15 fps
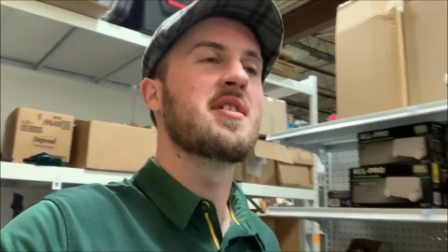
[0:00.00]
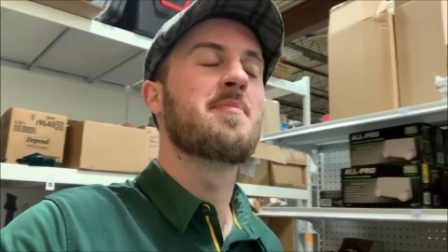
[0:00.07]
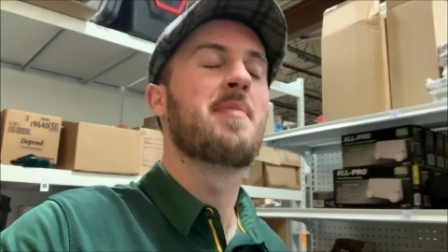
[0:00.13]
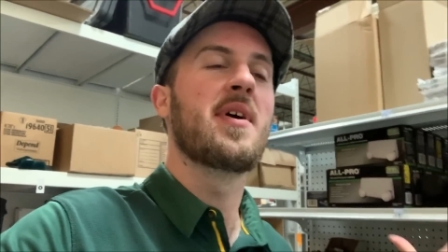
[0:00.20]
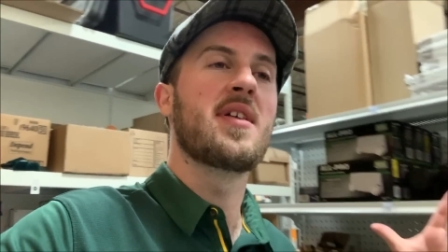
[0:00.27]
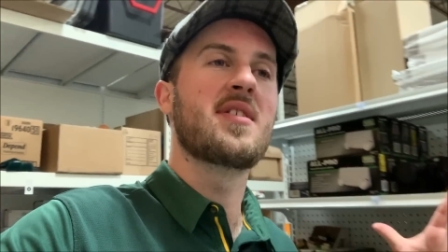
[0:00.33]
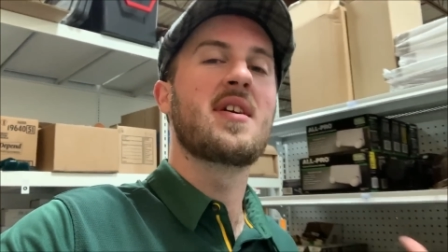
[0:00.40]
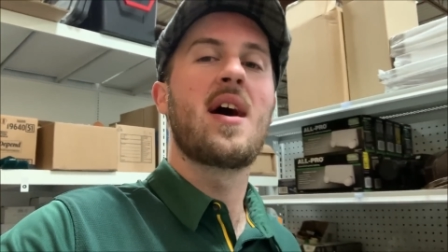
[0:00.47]

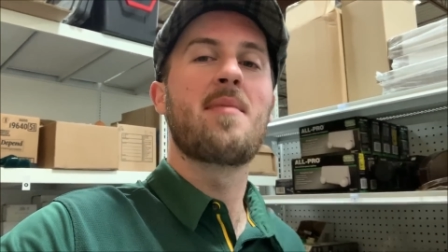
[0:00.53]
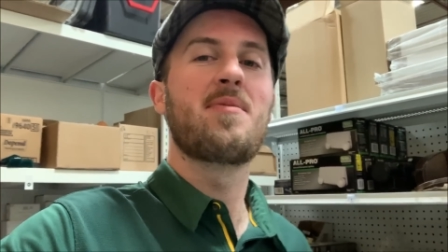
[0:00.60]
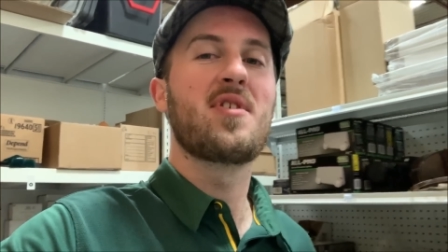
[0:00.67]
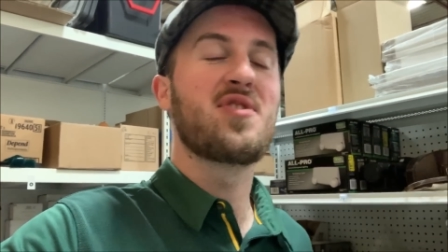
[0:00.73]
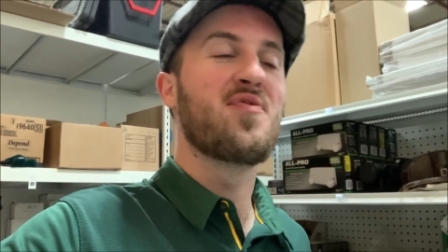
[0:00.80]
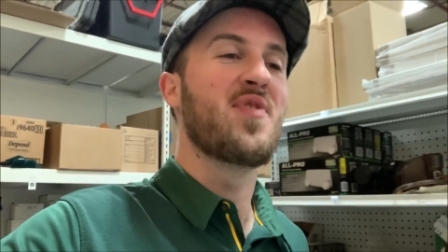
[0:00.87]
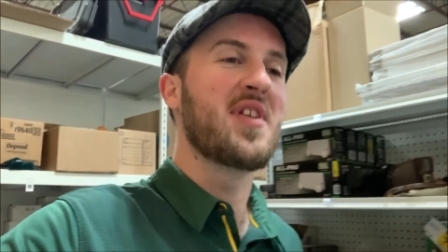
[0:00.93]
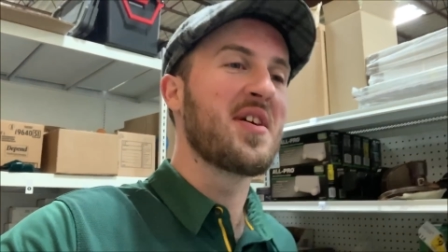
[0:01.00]
by the time
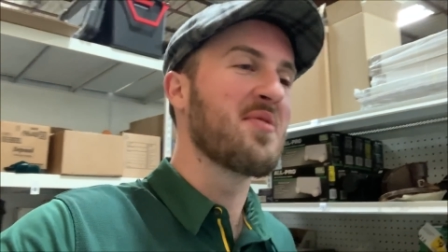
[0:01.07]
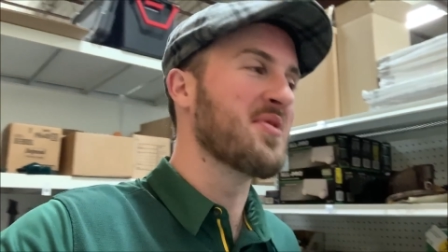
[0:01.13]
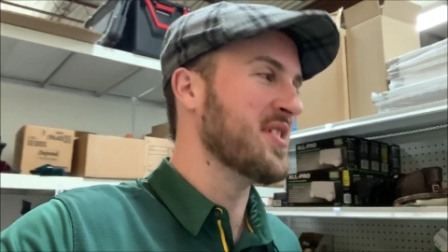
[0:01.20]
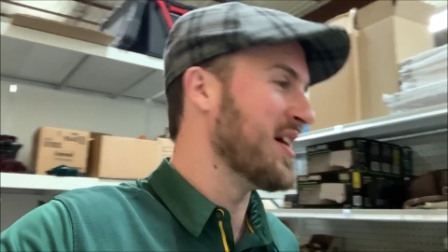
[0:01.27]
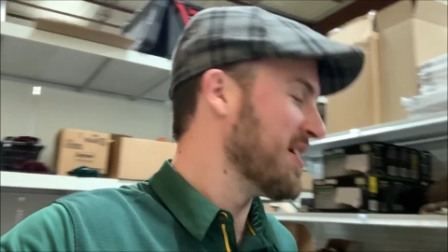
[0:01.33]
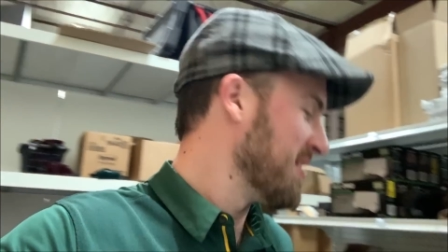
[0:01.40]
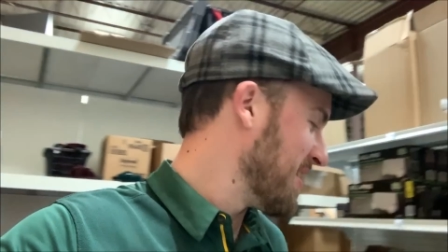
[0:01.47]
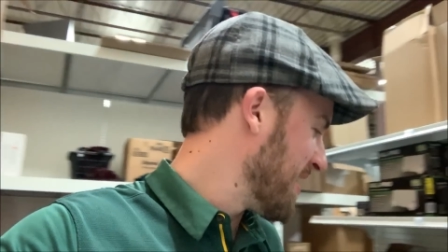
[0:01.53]
this video is
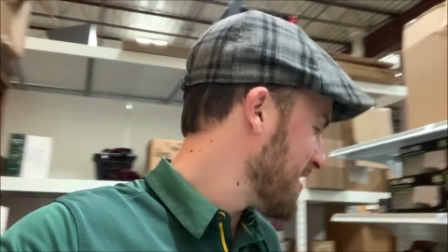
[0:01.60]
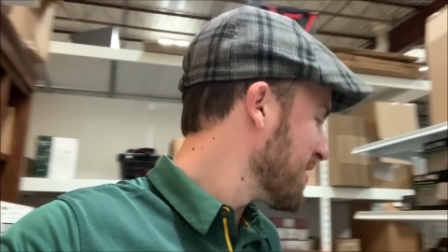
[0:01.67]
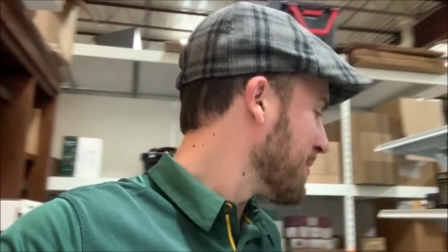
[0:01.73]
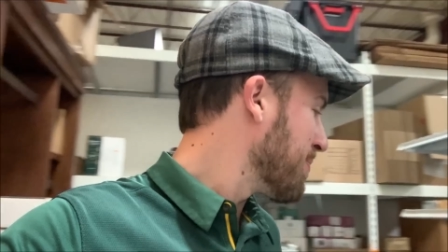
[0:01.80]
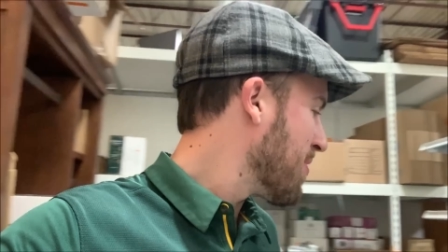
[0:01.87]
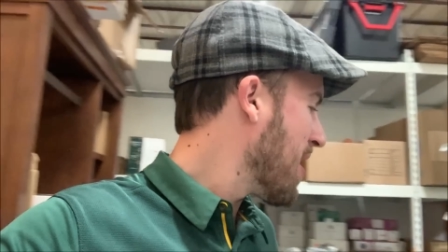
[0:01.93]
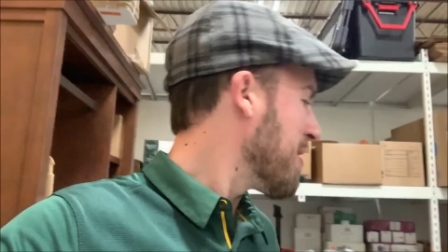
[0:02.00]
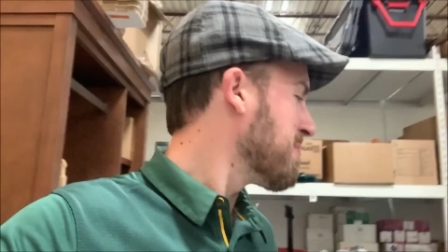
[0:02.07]
online, they're
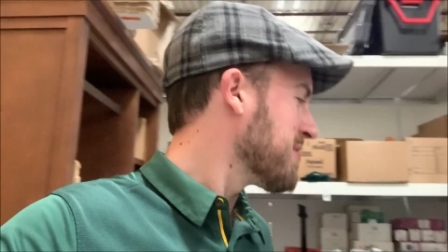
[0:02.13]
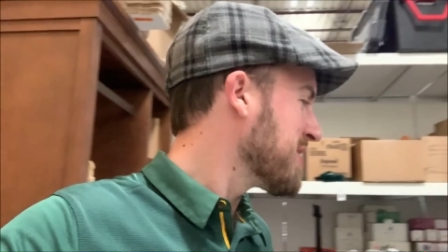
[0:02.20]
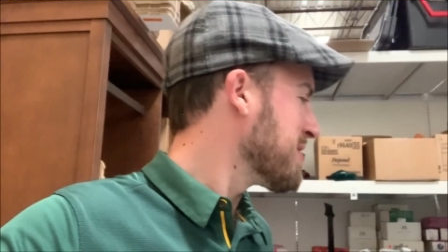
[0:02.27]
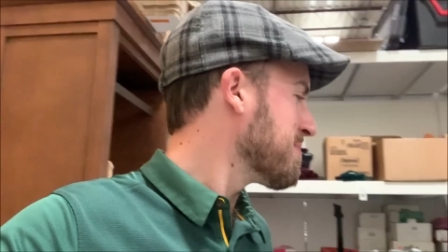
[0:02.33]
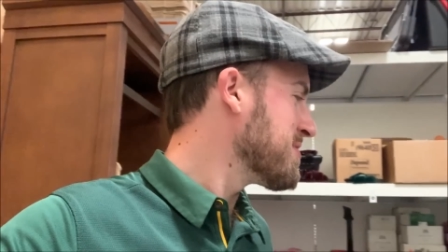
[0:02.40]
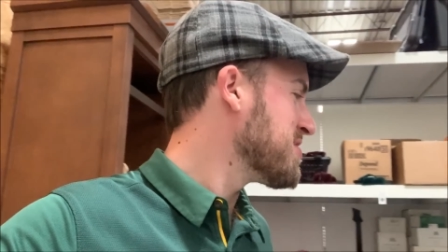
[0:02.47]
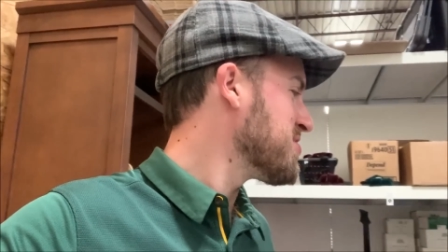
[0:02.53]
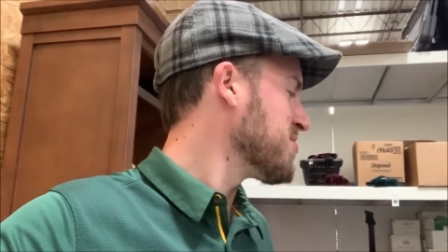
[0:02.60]
probably going
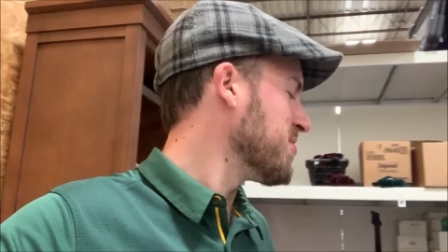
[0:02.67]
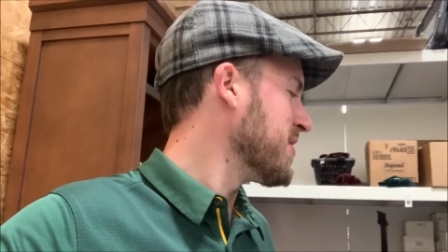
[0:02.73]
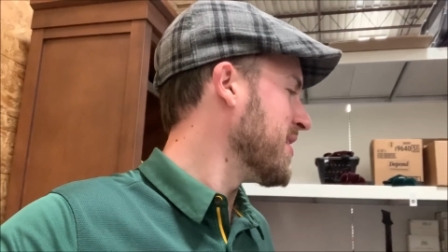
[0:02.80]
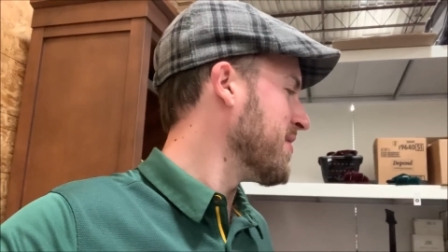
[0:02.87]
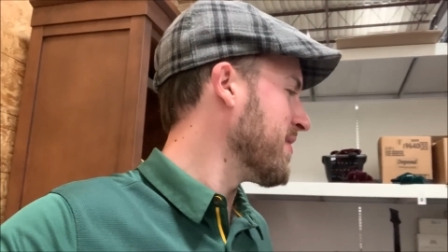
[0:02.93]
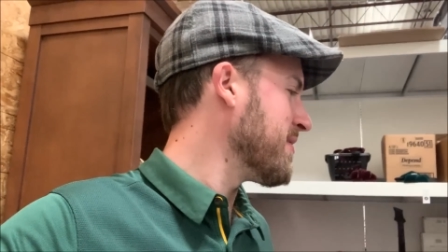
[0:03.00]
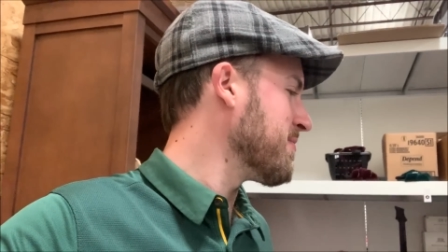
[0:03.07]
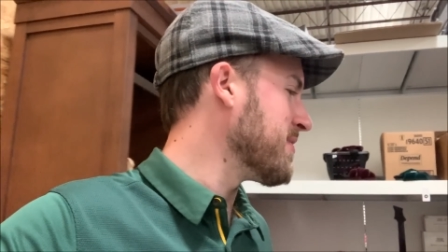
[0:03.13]
to be sold
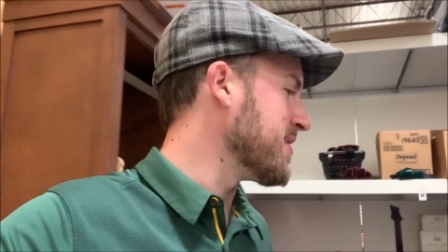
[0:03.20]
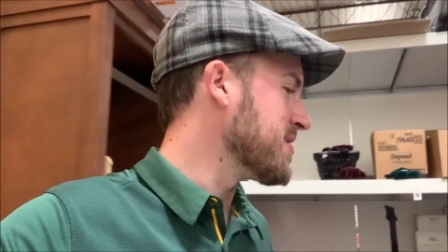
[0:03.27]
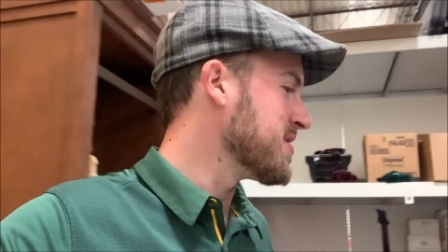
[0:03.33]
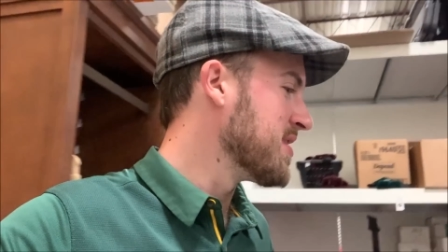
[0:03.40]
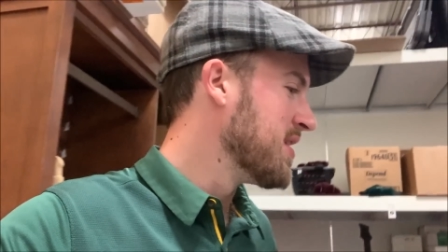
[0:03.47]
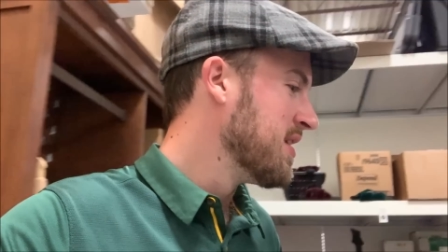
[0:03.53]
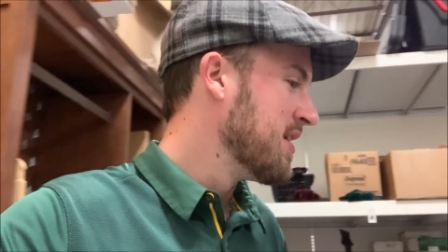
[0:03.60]
out anyways.